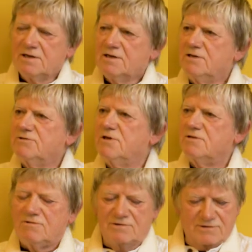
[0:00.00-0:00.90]

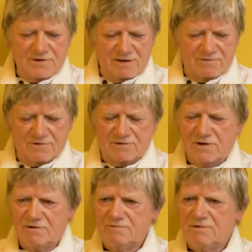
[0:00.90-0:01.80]
etc., etc.
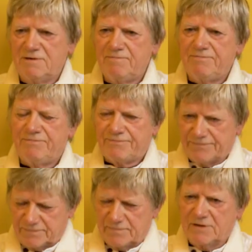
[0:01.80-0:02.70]
So
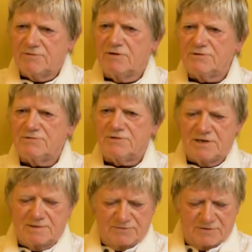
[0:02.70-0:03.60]
there's lots of
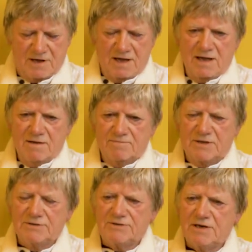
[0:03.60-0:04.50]
terms,
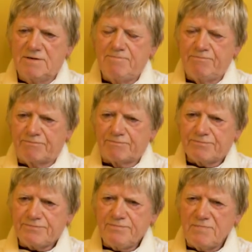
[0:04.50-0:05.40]
but I
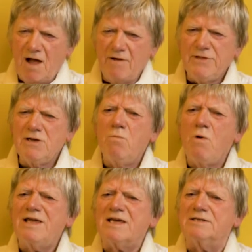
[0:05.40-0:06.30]
think
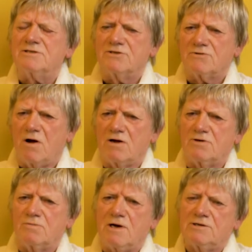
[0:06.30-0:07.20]
awakened is quite a
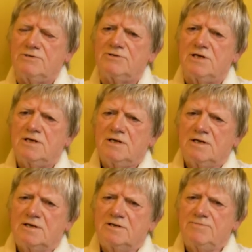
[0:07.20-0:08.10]
good one, because,
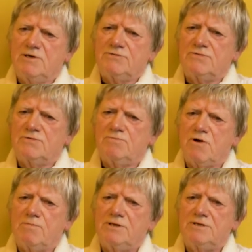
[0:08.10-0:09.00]
as most of you
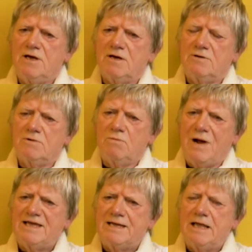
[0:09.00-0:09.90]
probably know,
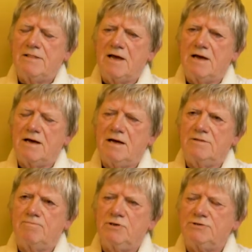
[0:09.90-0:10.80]

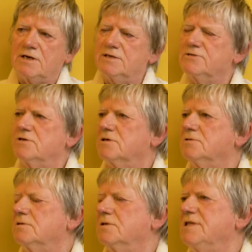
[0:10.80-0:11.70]
the Buddha is not a
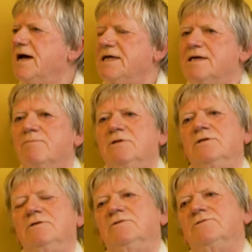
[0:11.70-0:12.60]
name in
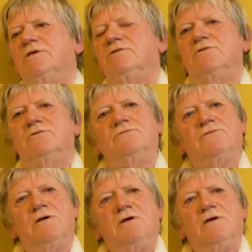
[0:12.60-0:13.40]
the sense of